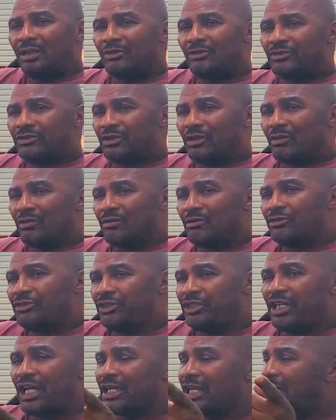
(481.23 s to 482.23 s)
So
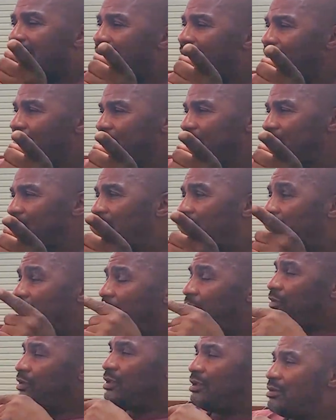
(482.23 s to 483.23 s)
she got an option.
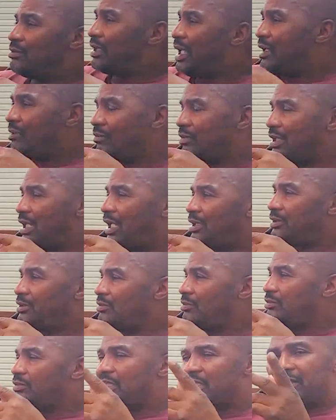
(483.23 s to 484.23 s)
If you don't like what I
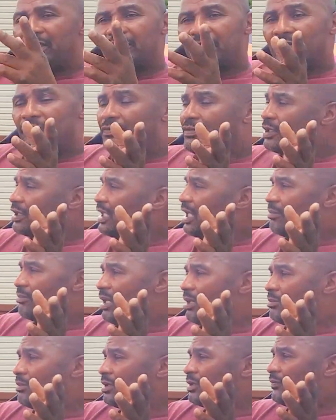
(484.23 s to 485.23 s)
do, then get the fuck out of
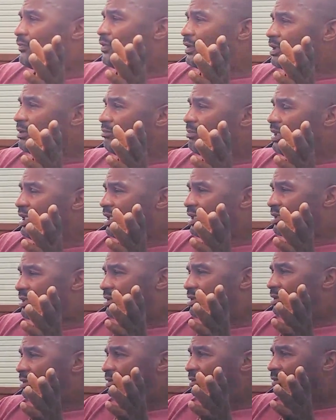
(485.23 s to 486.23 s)
my motherfucking mix.
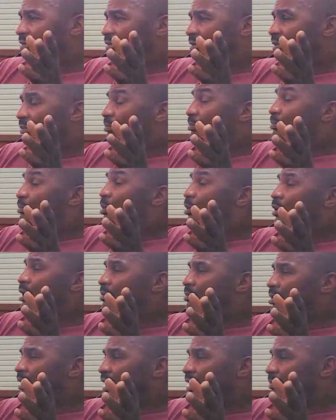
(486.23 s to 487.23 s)

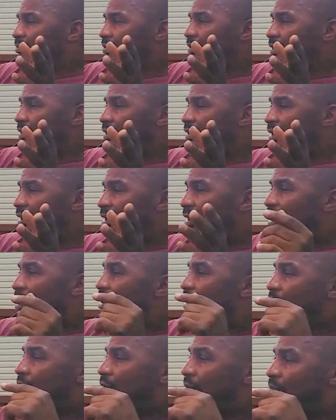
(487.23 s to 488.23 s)
Point blank period.
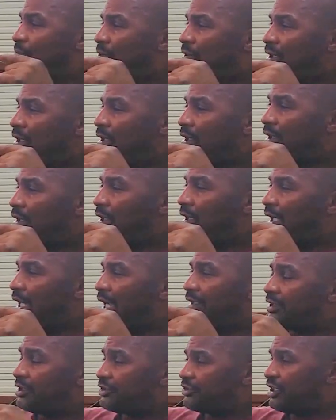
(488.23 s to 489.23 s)
But
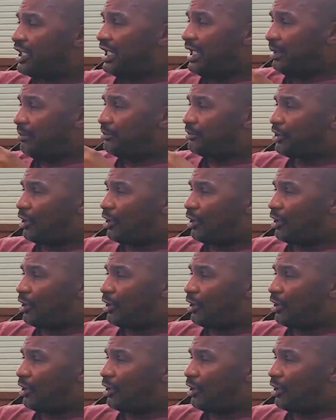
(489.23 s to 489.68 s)
at the same